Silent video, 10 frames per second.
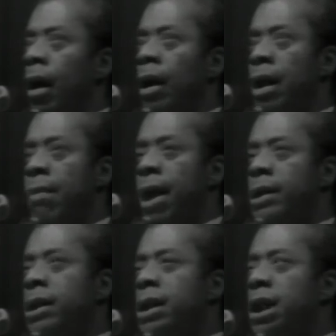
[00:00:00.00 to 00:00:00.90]
and that my
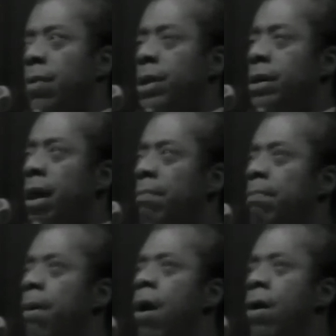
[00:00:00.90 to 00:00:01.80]
sister was
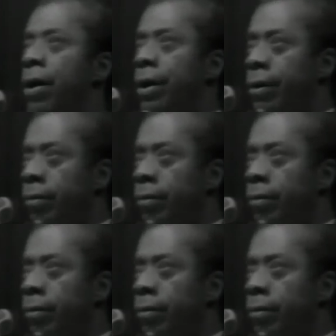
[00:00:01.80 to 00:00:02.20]
not born